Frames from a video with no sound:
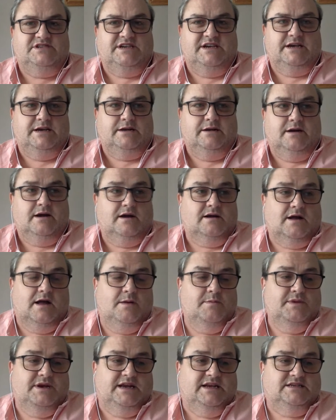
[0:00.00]
seen are
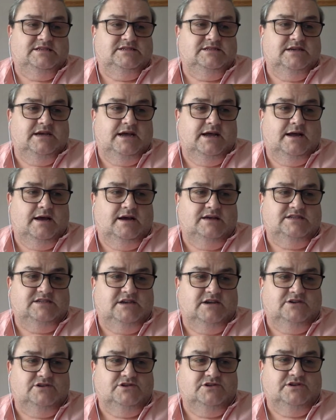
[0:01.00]
comedies. I
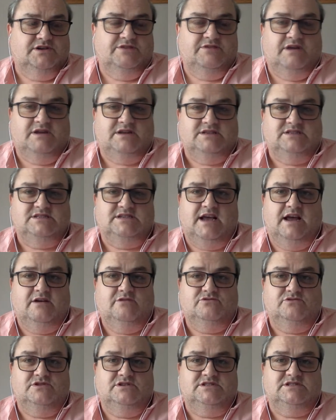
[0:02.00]
saw Dirty Rotten
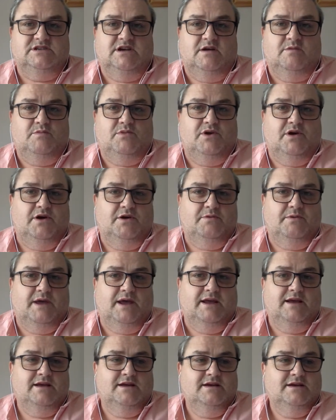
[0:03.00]
Scoundrels on
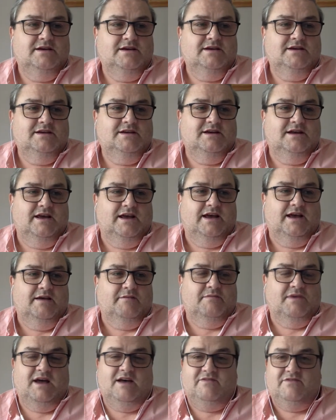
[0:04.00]
Broadway,
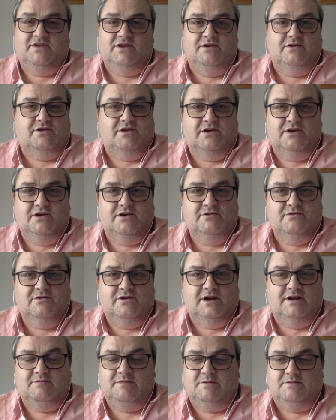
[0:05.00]
Avenue Q.
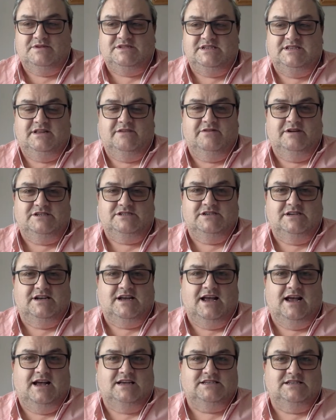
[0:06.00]
I remember seeing the original
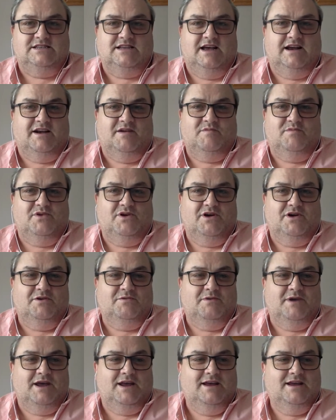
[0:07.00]
cast of that on
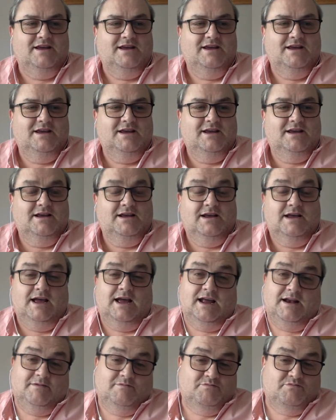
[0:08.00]
Broadway.
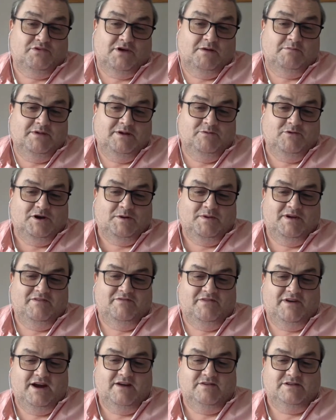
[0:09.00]
And probably one of my
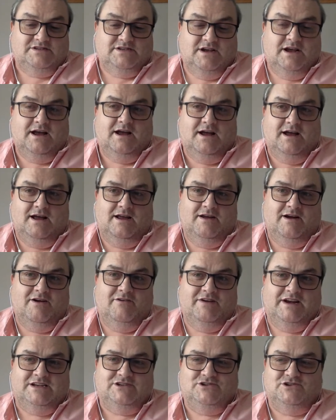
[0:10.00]
favorites, I
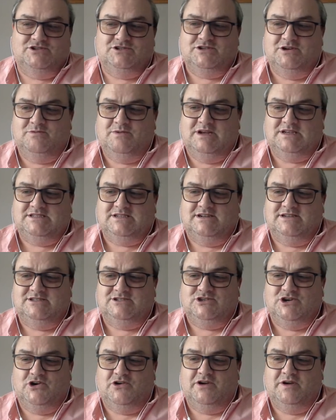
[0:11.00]
already touched on West Side
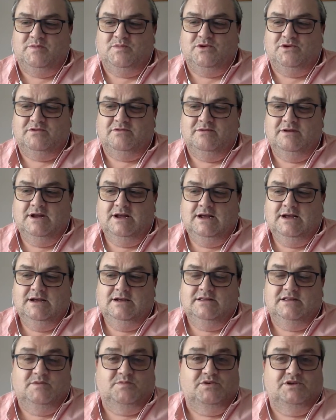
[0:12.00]
Story, but
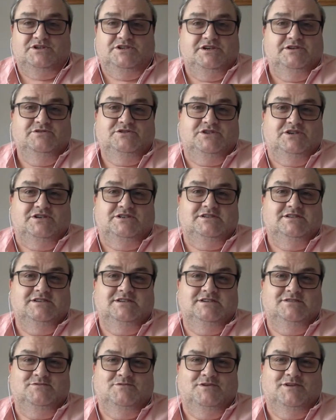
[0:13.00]
The Producers
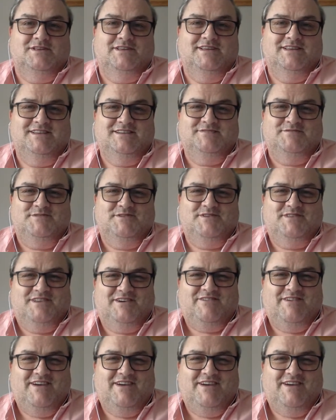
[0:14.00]
is one of the